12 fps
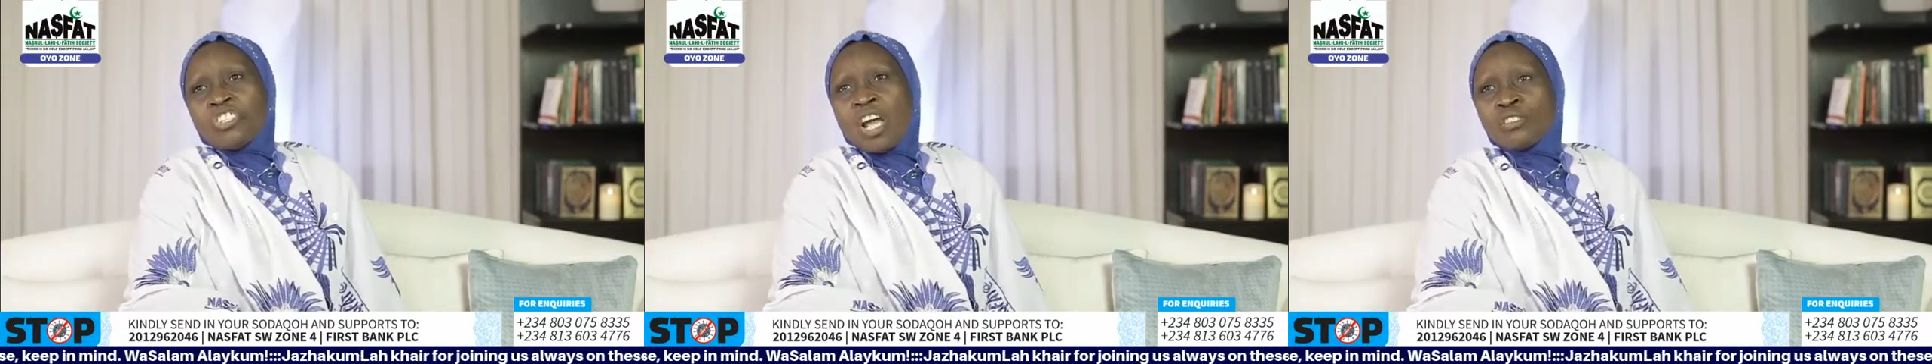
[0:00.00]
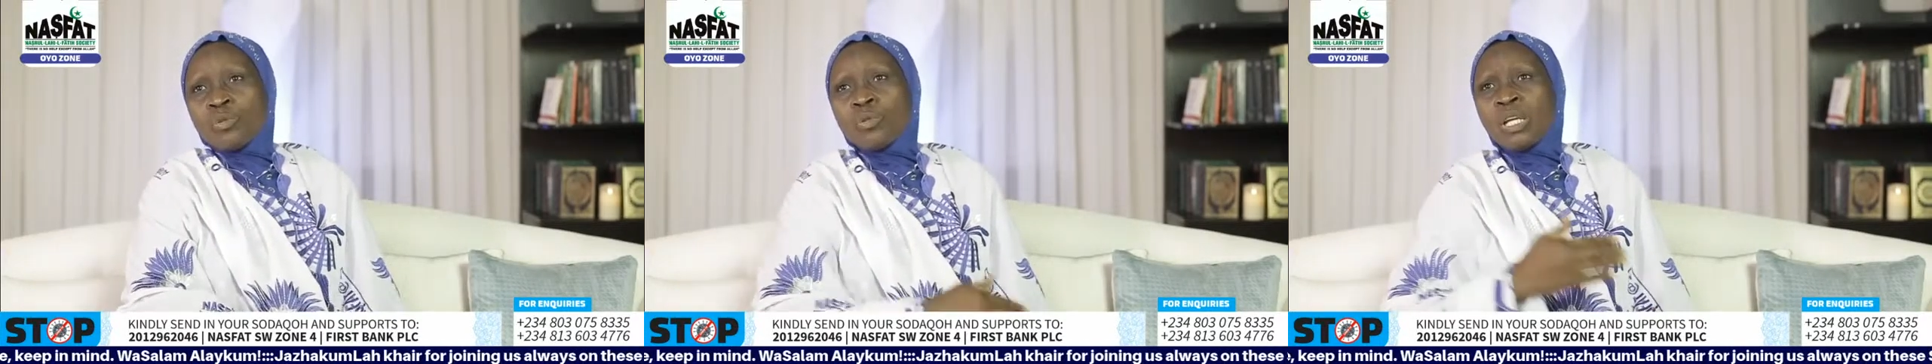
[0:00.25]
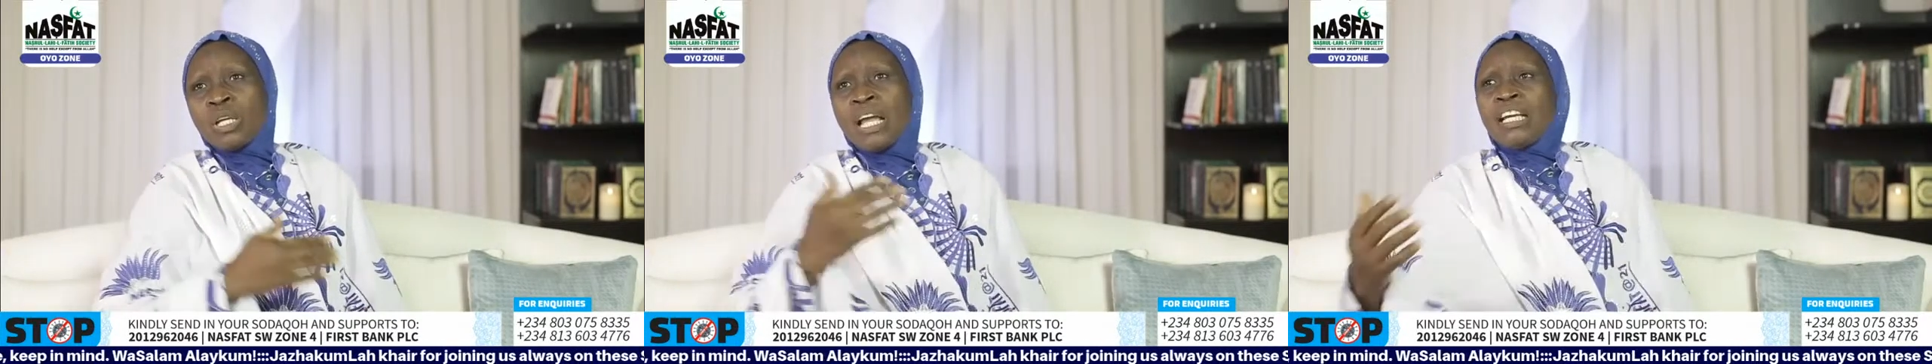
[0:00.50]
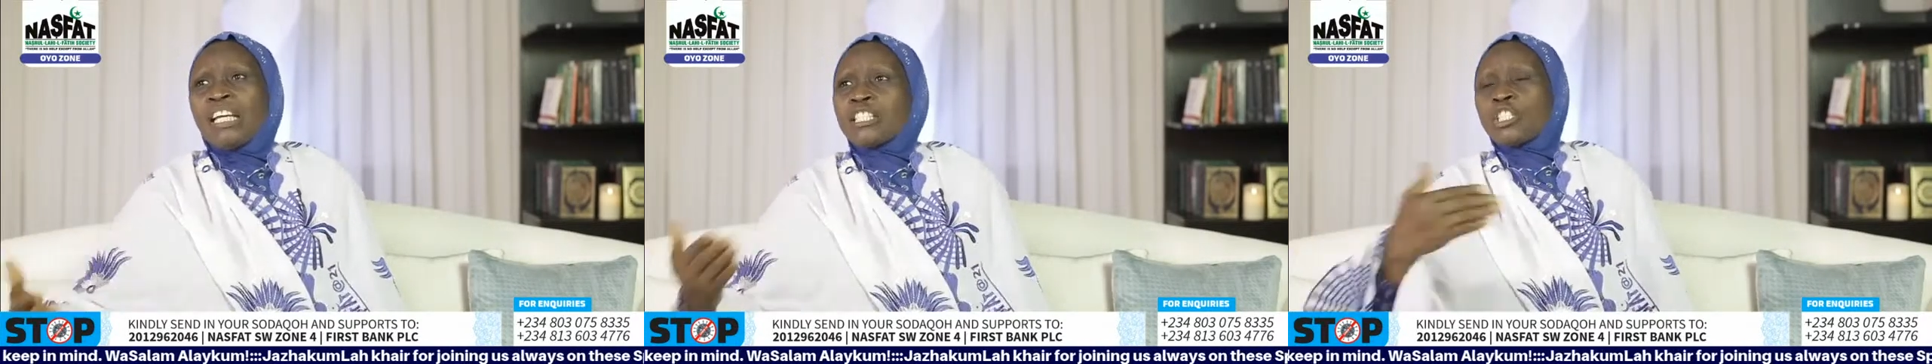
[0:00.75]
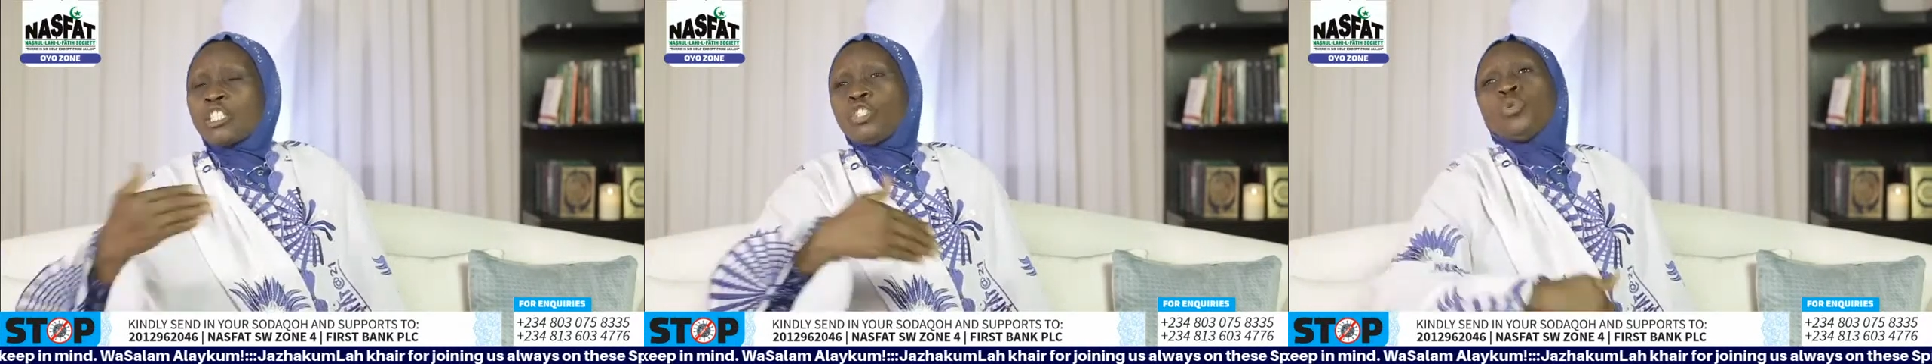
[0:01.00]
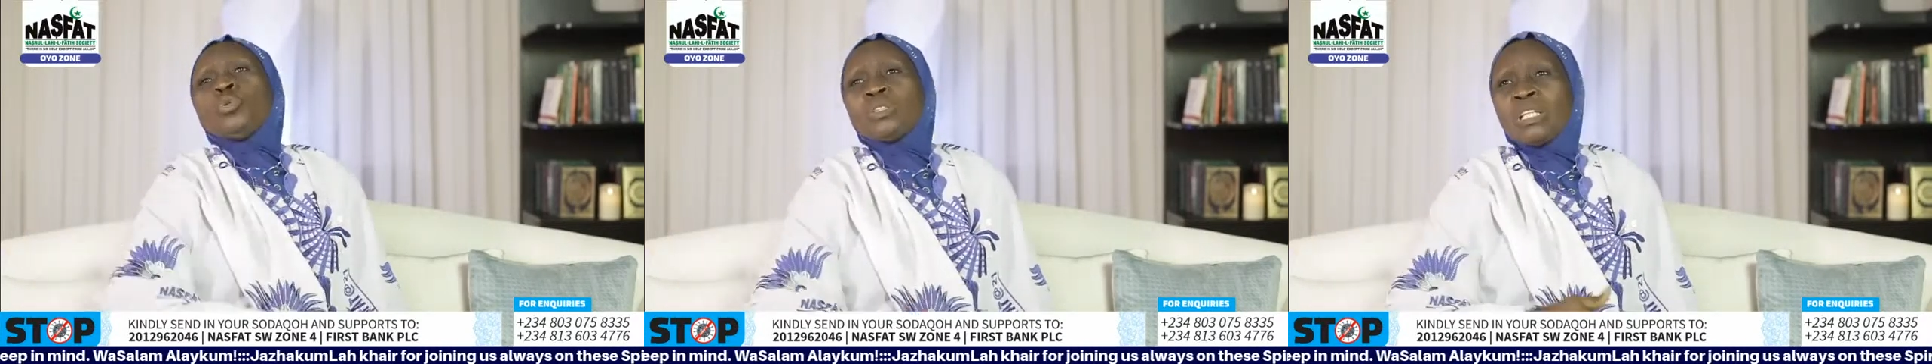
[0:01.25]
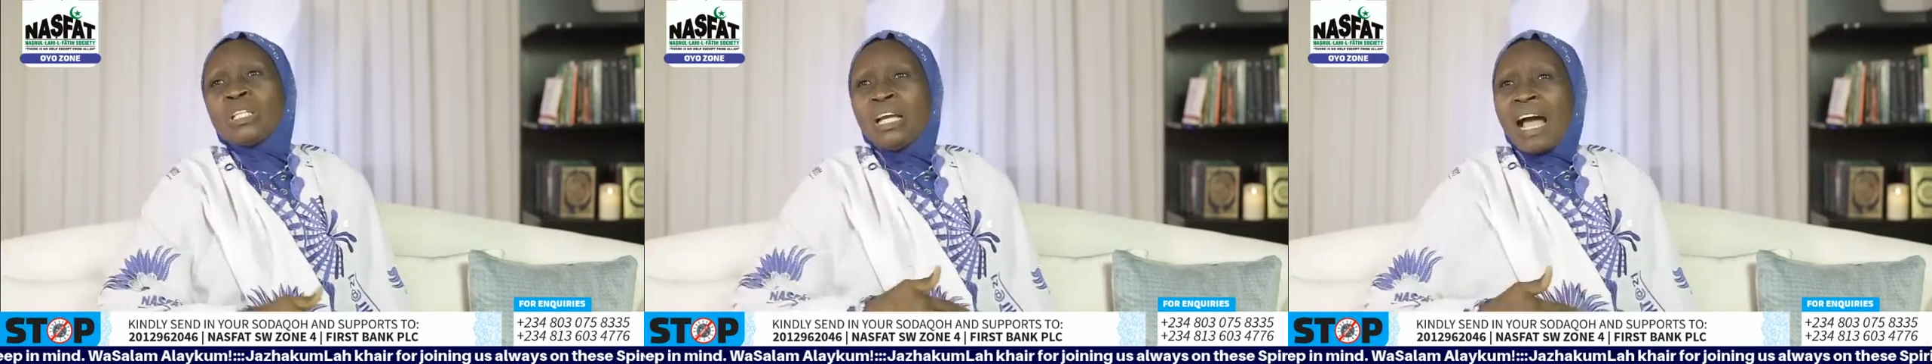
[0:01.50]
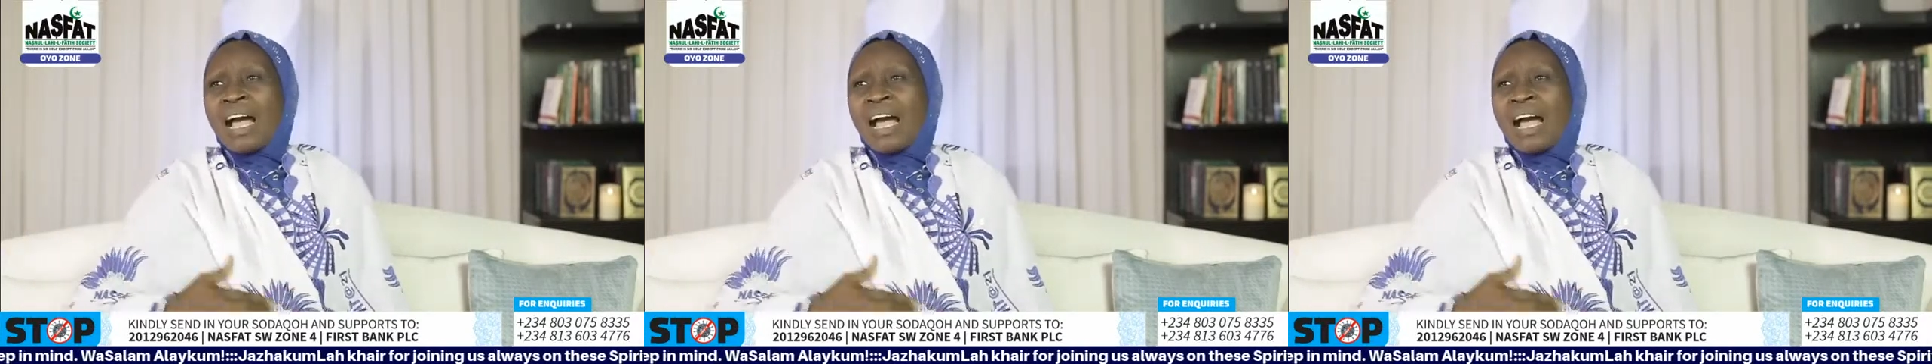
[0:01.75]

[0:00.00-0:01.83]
childhood, his youth,